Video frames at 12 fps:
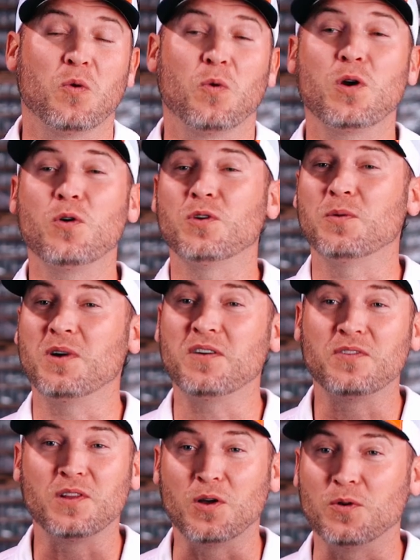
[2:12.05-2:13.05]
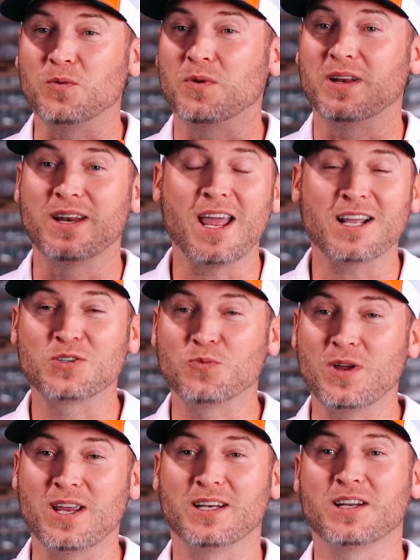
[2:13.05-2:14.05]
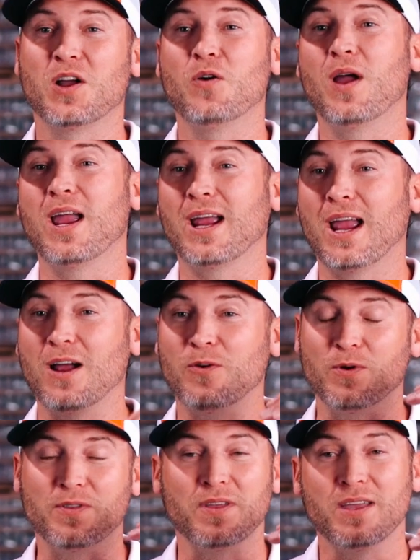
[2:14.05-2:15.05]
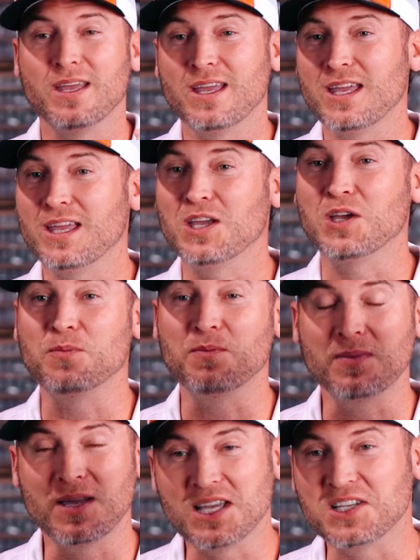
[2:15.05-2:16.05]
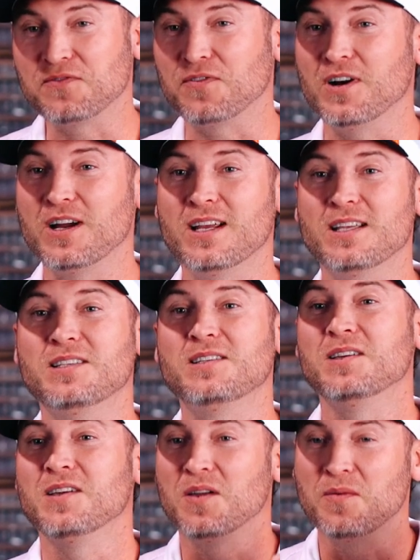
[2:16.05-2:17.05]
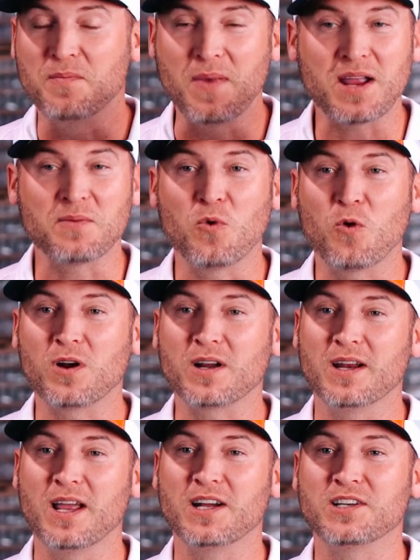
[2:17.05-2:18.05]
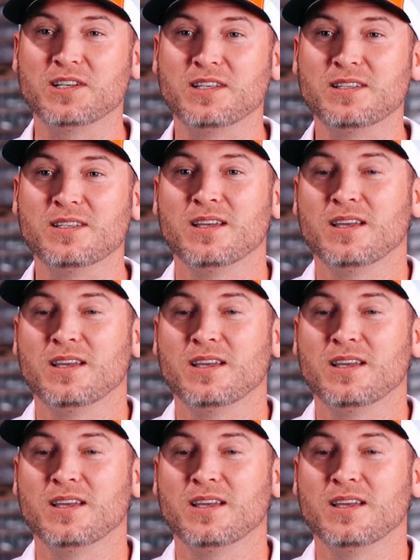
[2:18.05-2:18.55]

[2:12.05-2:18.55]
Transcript: We're going to Buffalo next week to go hang out with him, his friends, make more connections,